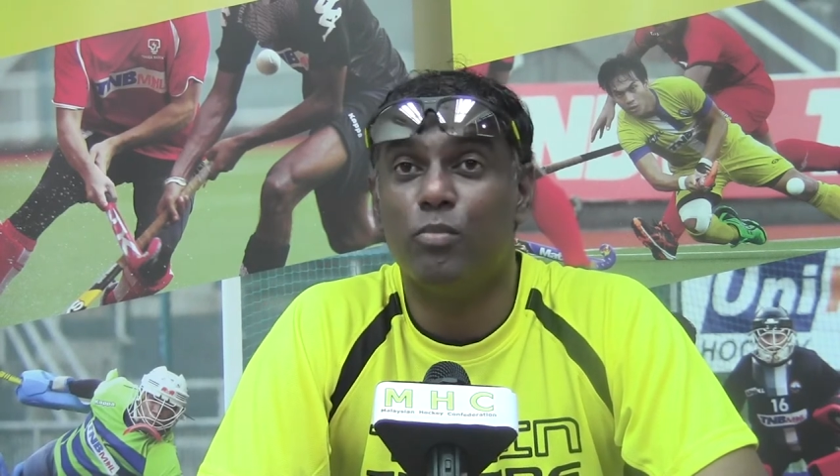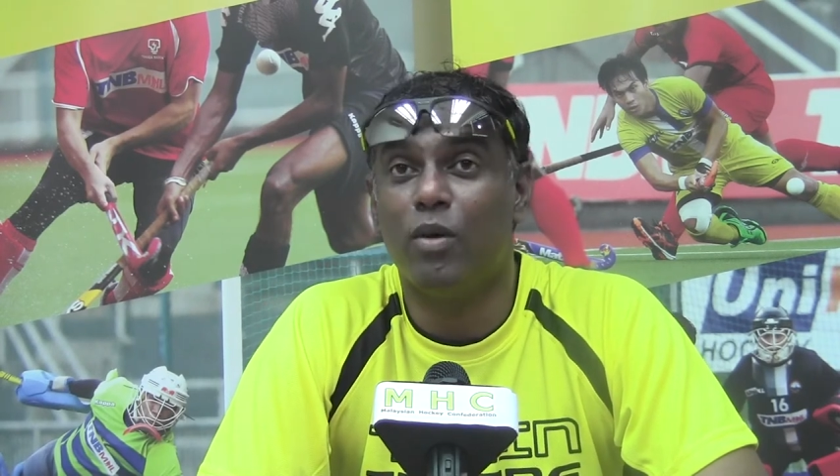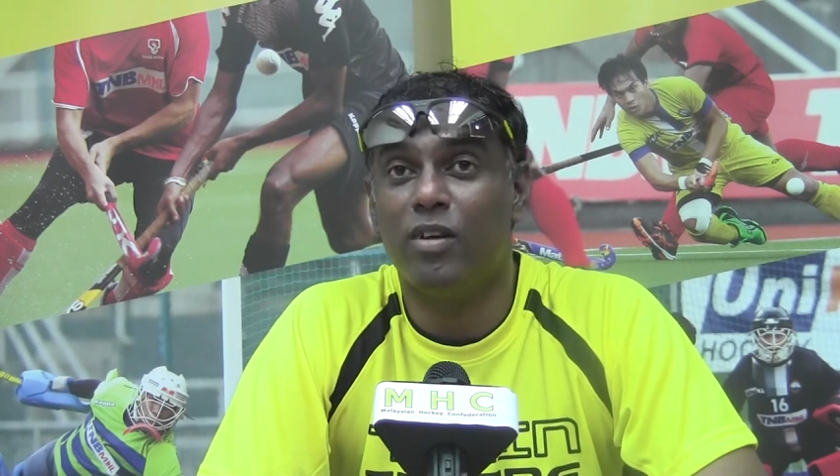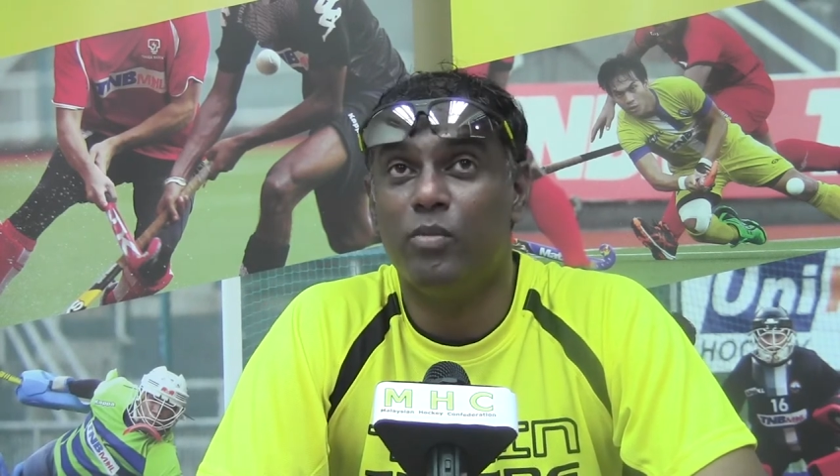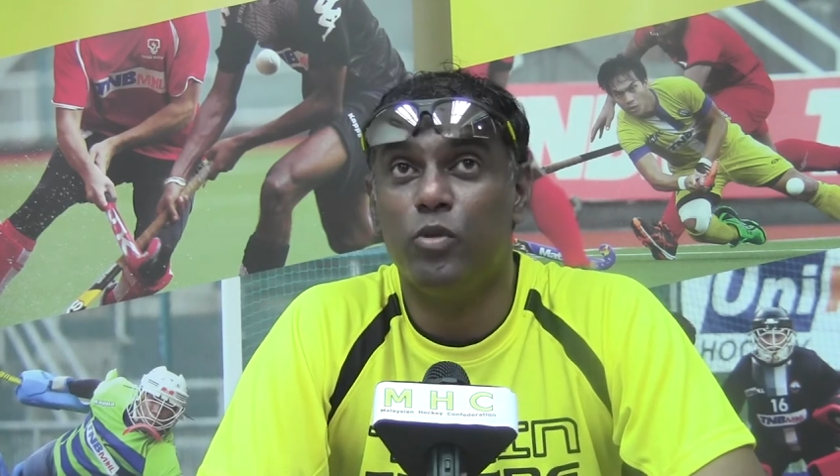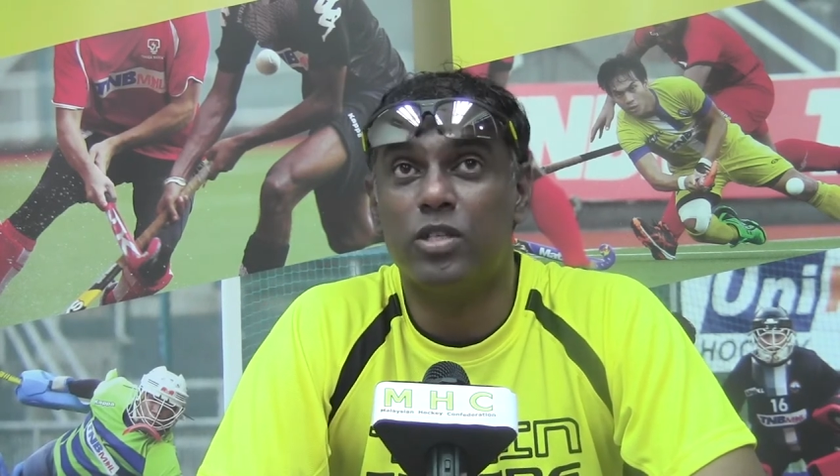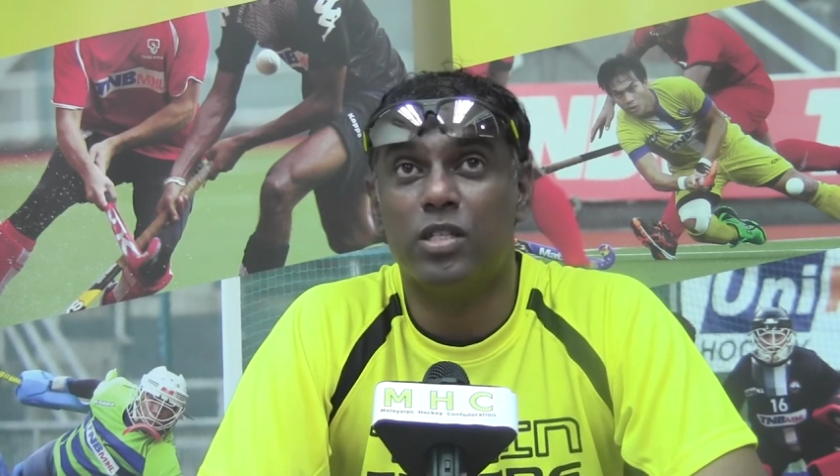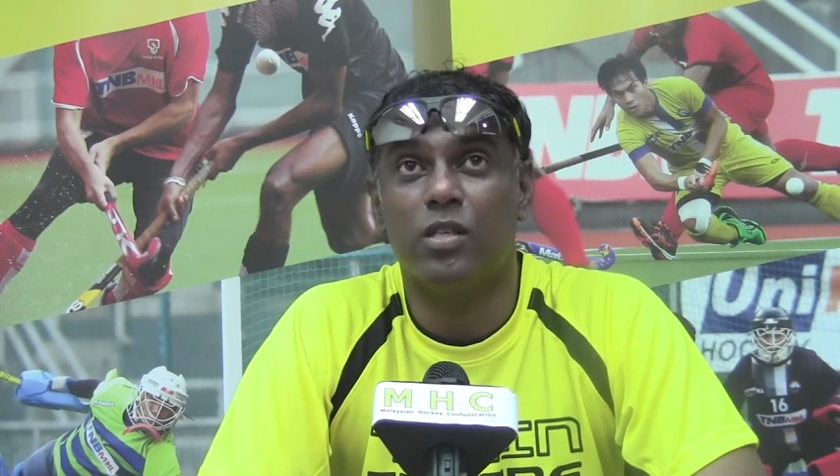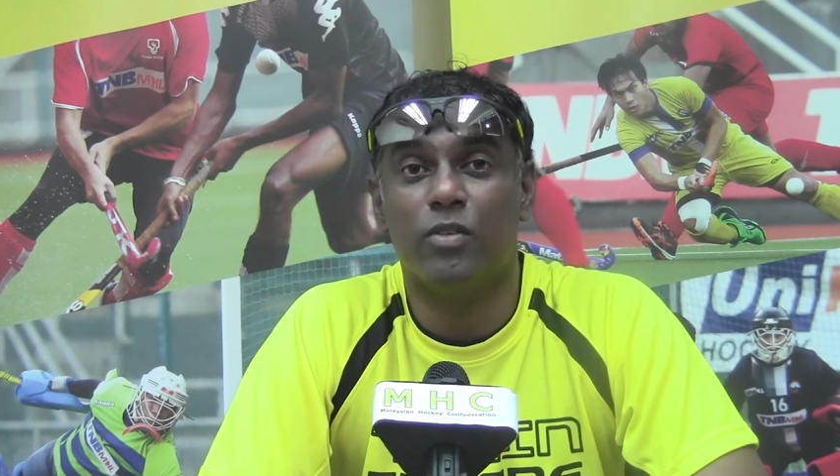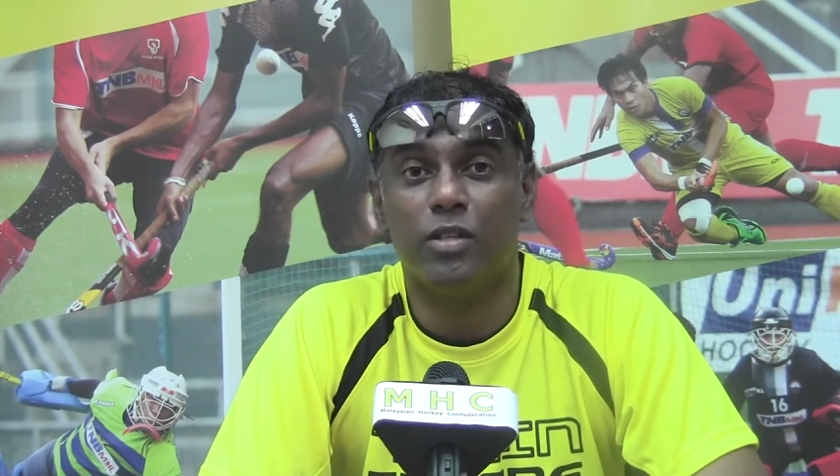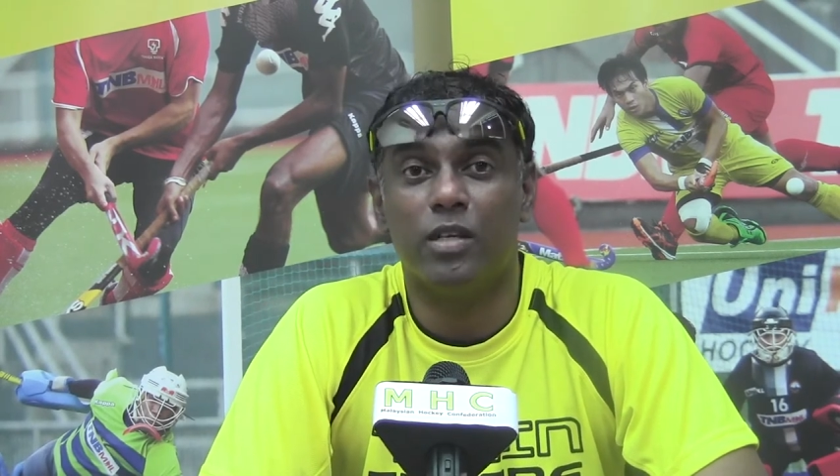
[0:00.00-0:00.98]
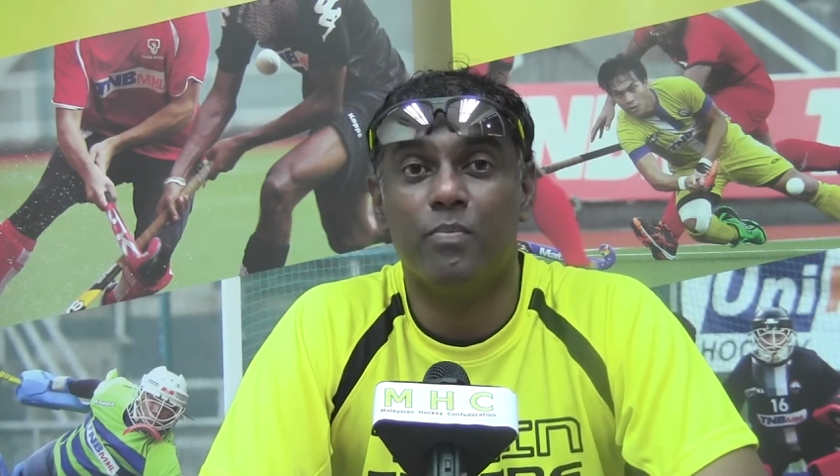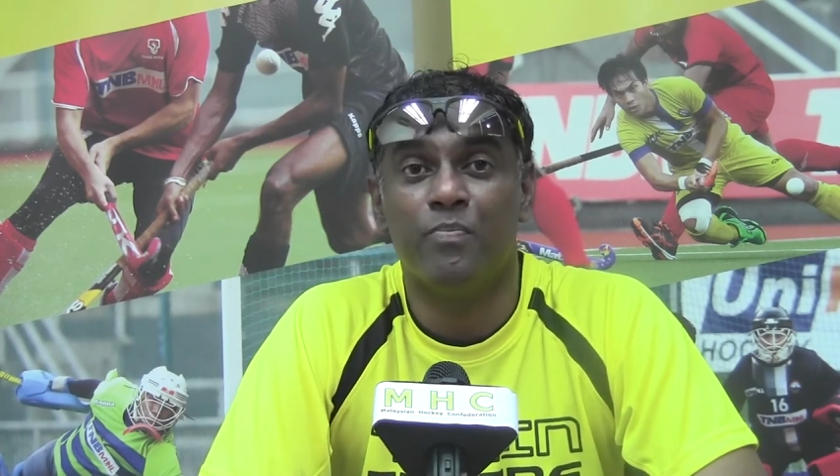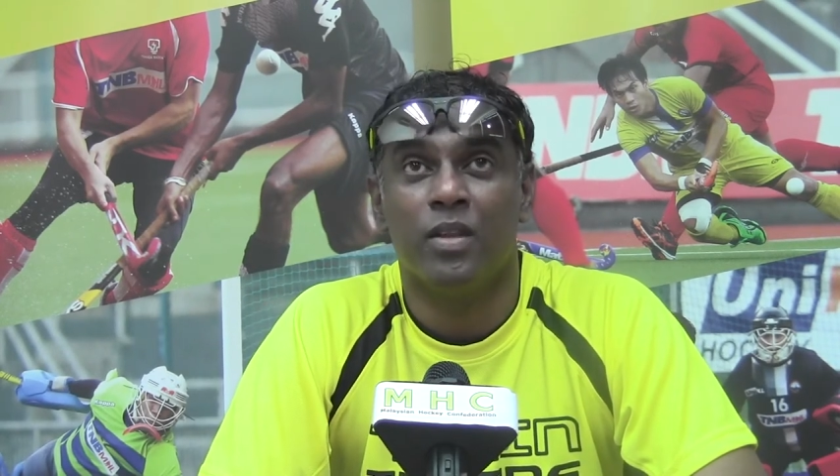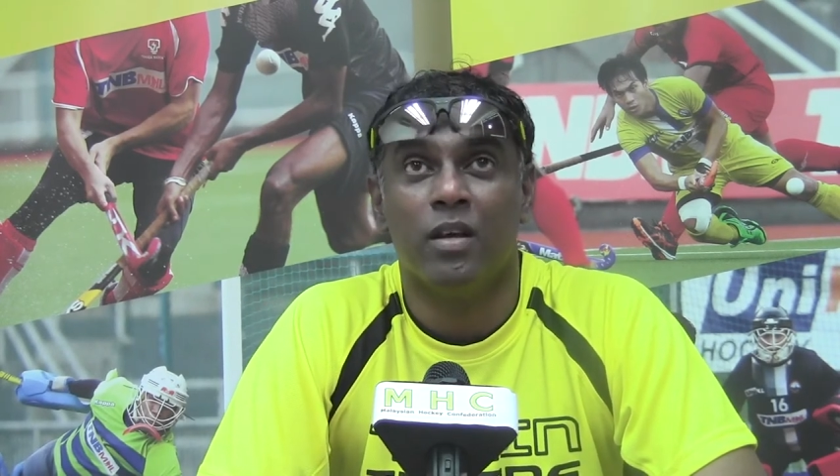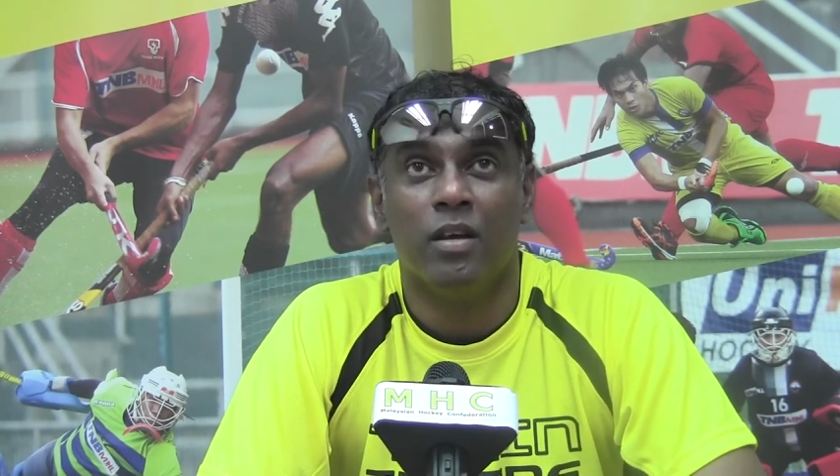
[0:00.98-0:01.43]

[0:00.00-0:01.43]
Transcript: moral booster for them,